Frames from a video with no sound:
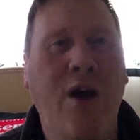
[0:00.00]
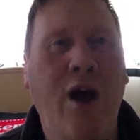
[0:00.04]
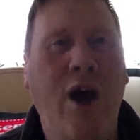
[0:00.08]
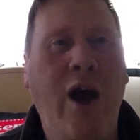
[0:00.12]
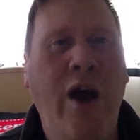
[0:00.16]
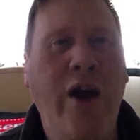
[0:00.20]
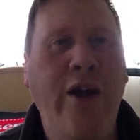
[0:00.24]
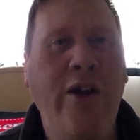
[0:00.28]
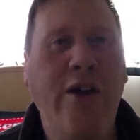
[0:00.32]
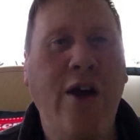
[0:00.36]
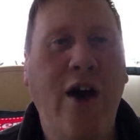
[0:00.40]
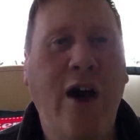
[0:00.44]

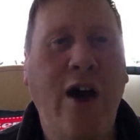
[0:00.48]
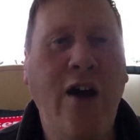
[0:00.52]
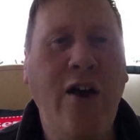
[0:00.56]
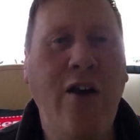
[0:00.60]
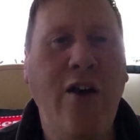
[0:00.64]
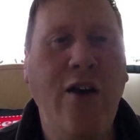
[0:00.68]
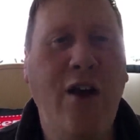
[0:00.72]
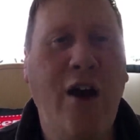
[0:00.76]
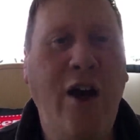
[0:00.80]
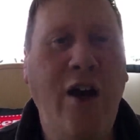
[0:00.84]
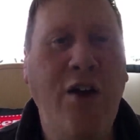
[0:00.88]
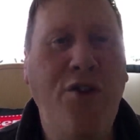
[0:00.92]

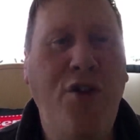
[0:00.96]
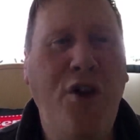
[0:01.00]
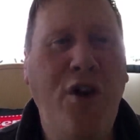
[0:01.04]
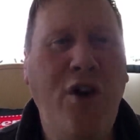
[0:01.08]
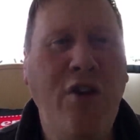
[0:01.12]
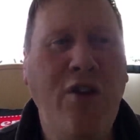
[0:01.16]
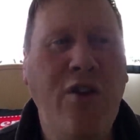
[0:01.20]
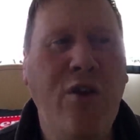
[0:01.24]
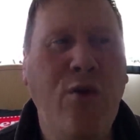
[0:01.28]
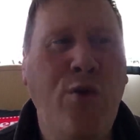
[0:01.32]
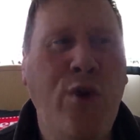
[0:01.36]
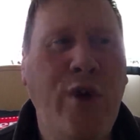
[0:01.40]
I thought
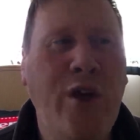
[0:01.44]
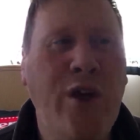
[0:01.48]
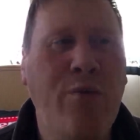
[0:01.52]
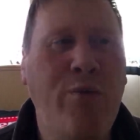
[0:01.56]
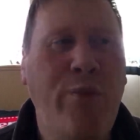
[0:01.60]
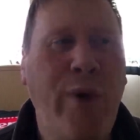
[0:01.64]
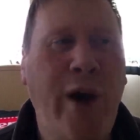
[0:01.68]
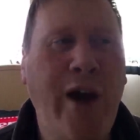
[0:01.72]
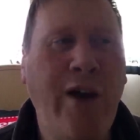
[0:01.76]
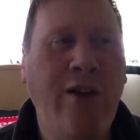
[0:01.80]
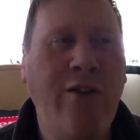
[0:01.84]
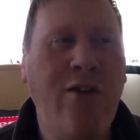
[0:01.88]
that we had
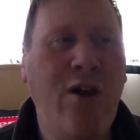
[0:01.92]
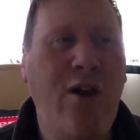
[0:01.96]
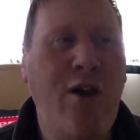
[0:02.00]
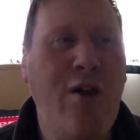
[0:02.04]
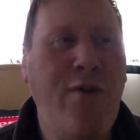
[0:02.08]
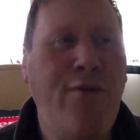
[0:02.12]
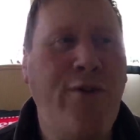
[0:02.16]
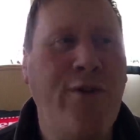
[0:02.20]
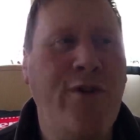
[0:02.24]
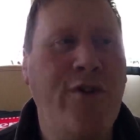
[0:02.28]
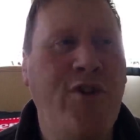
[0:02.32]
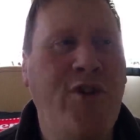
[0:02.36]
backed off
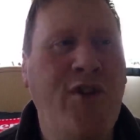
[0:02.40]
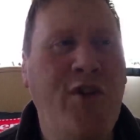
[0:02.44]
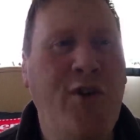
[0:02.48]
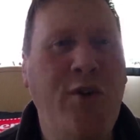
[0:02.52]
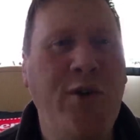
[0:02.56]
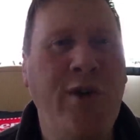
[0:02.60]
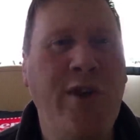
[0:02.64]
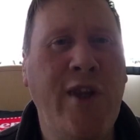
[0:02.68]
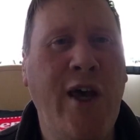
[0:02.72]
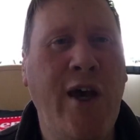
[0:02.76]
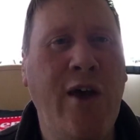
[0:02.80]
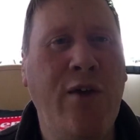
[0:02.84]
on
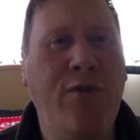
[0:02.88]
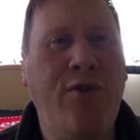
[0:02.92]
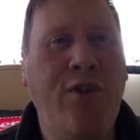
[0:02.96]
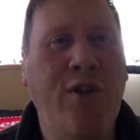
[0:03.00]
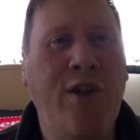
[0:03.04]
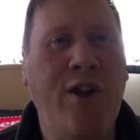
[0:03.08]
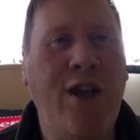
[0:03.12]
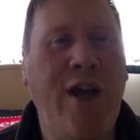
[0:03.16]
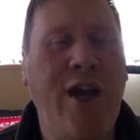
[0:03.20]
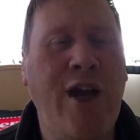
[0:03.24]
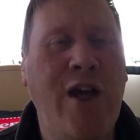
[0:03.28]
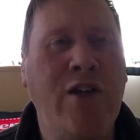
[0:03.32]
doing that for the
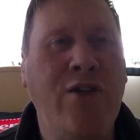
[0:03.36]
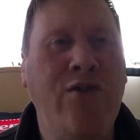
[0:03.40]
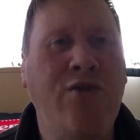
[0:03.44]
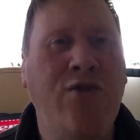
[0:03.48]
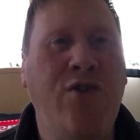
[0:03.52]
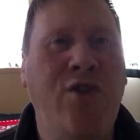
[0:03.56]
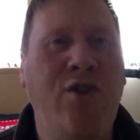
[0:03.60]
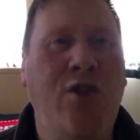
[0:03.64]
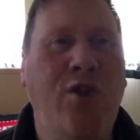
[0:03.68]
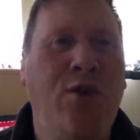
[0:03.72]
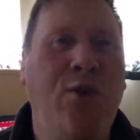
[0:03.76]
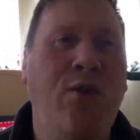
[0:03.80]
last
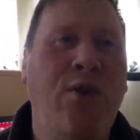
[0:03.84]
few